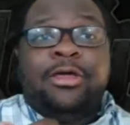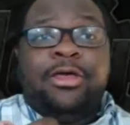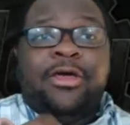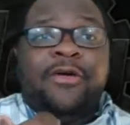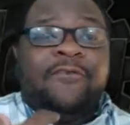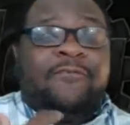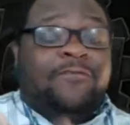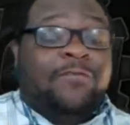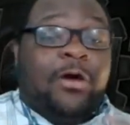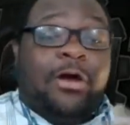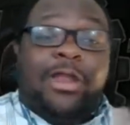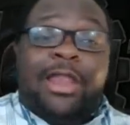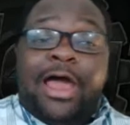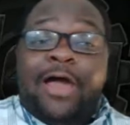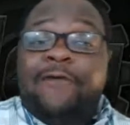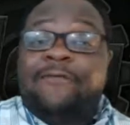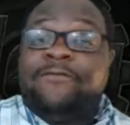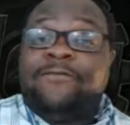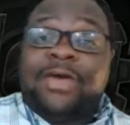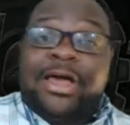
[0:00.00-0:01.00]

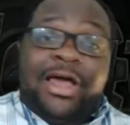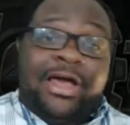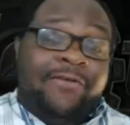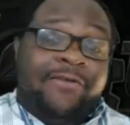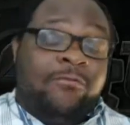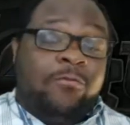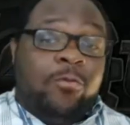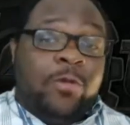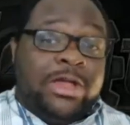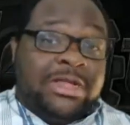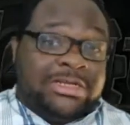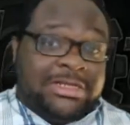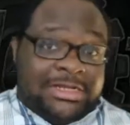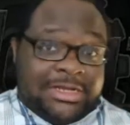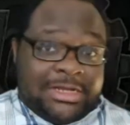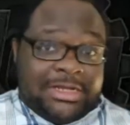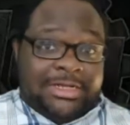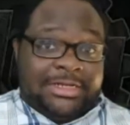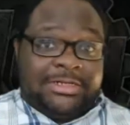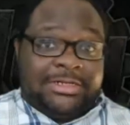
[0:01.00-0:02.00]
Fallout 5
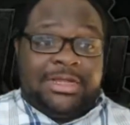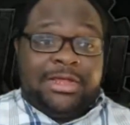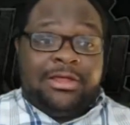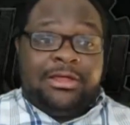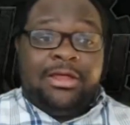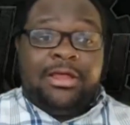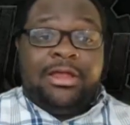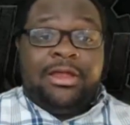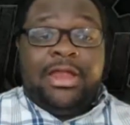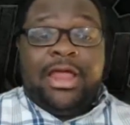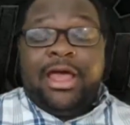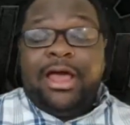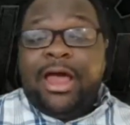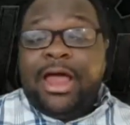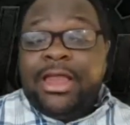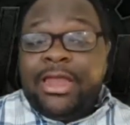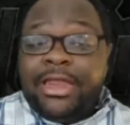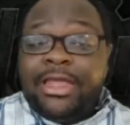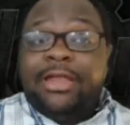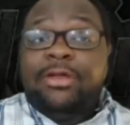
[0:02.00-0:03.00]
wishlist. Now,
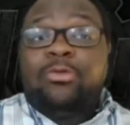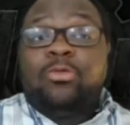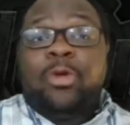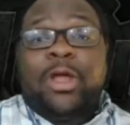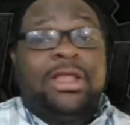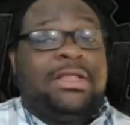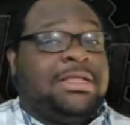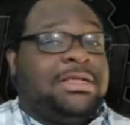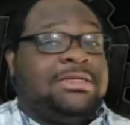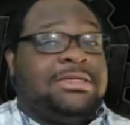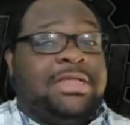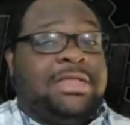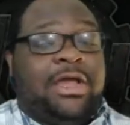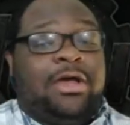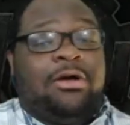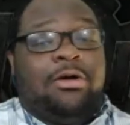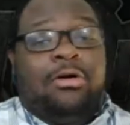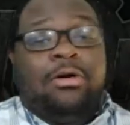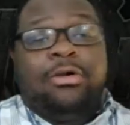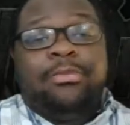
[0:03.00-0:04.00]
I did write this
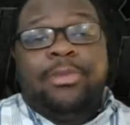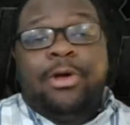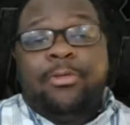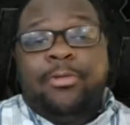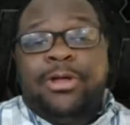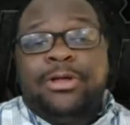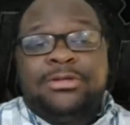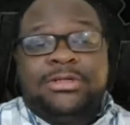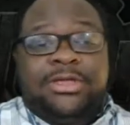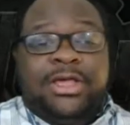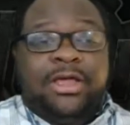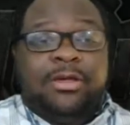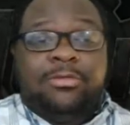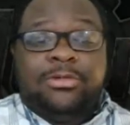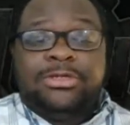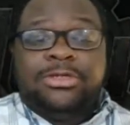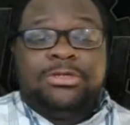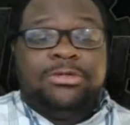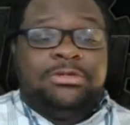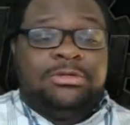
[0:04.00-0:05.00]
down on my website,
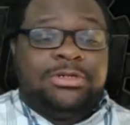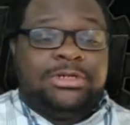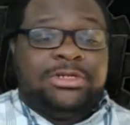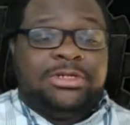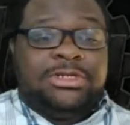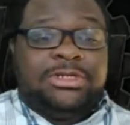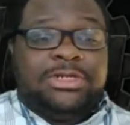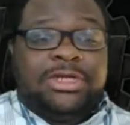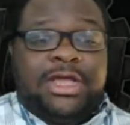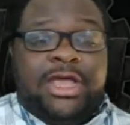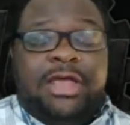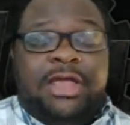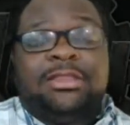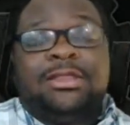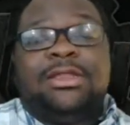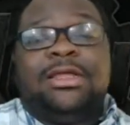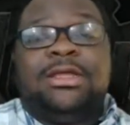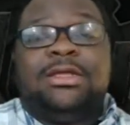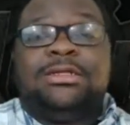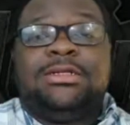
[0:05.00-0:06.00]
which you can check out the
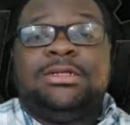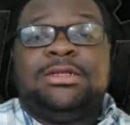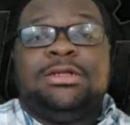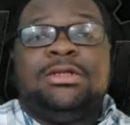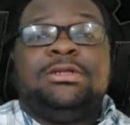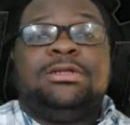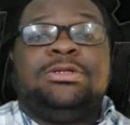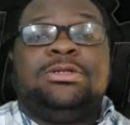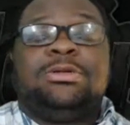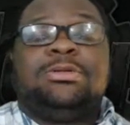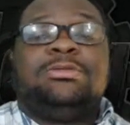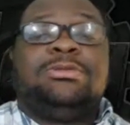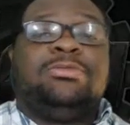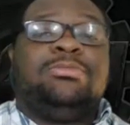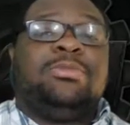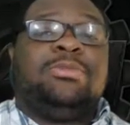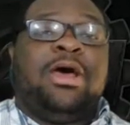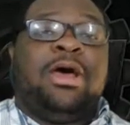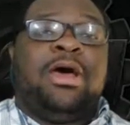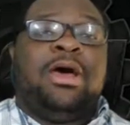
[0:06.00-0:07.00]
links in the
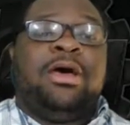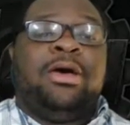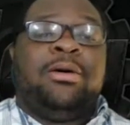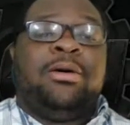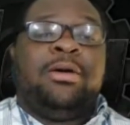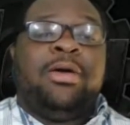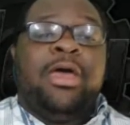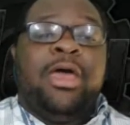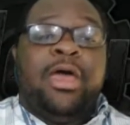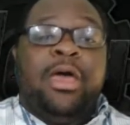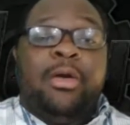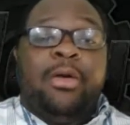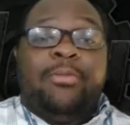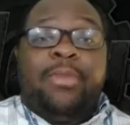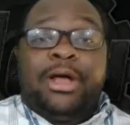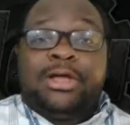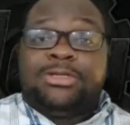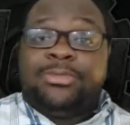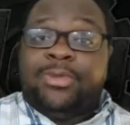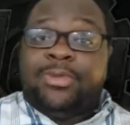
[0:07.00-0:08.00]
description
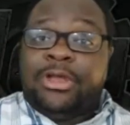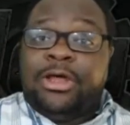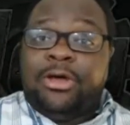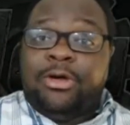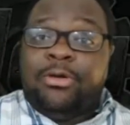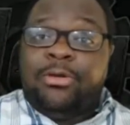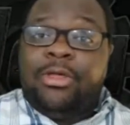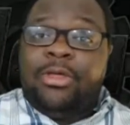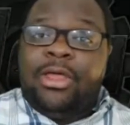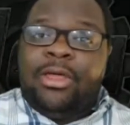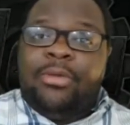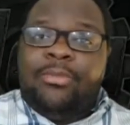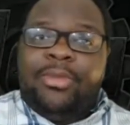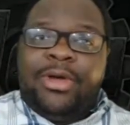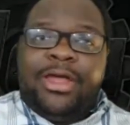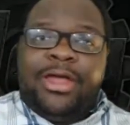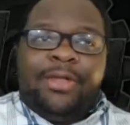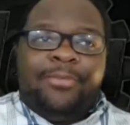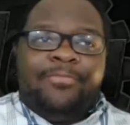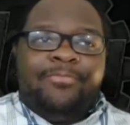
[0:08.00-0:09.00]
box below,
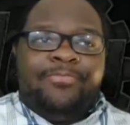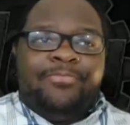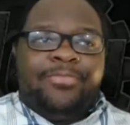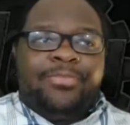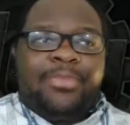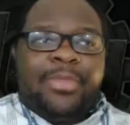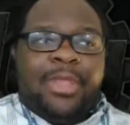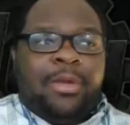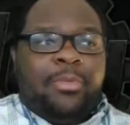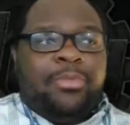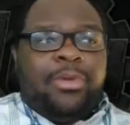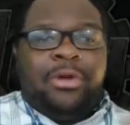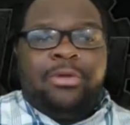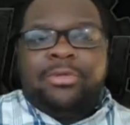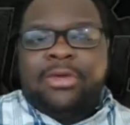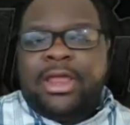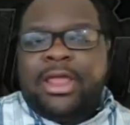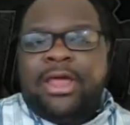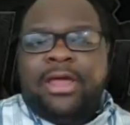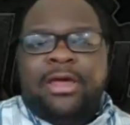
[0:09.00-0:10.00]
but I
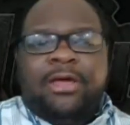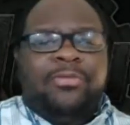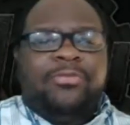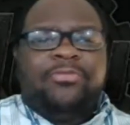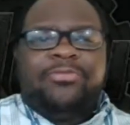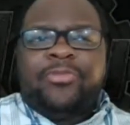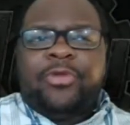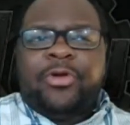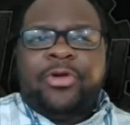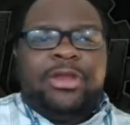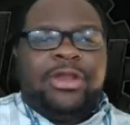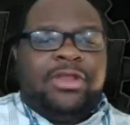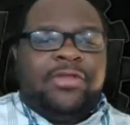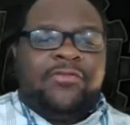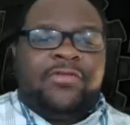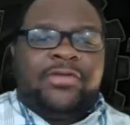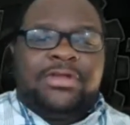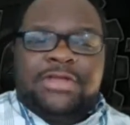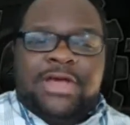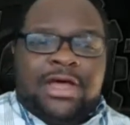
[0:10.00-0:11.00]
broke down 30
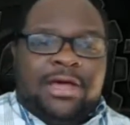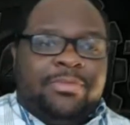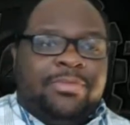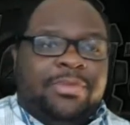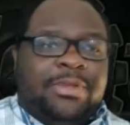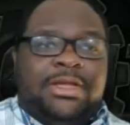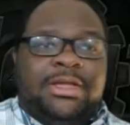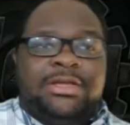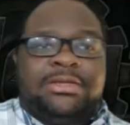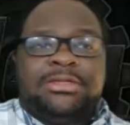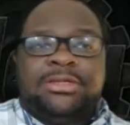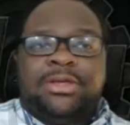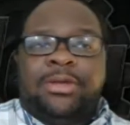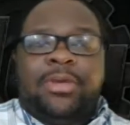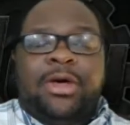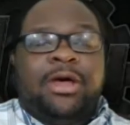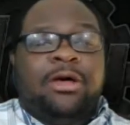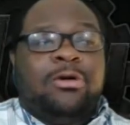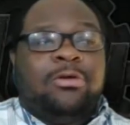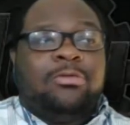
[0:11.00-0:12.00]
different topics
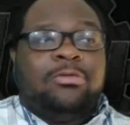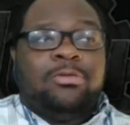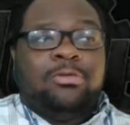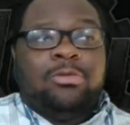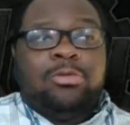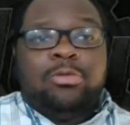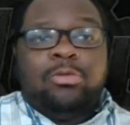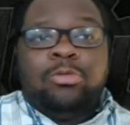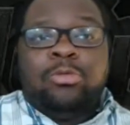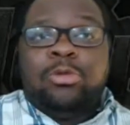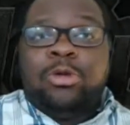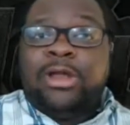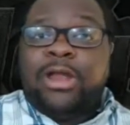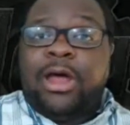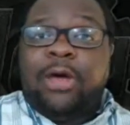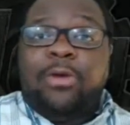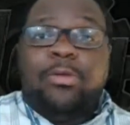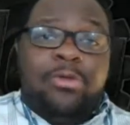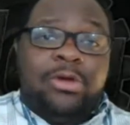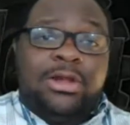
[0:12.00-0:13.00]
about what
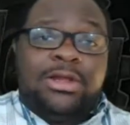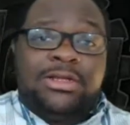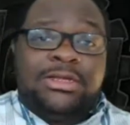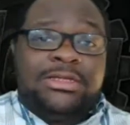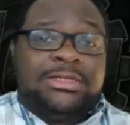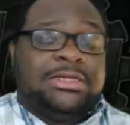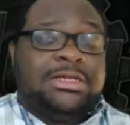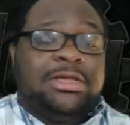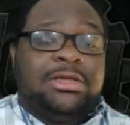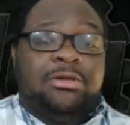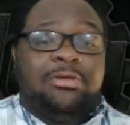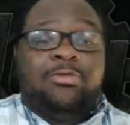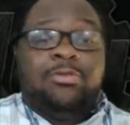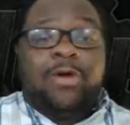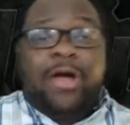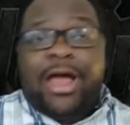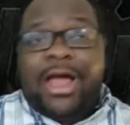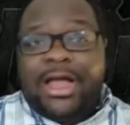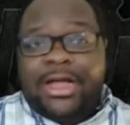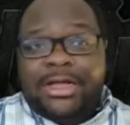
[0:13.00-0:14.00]
I wanted to see,
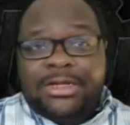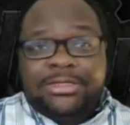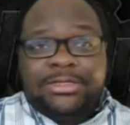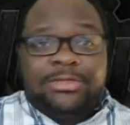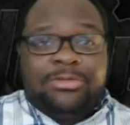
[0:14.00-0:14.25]
why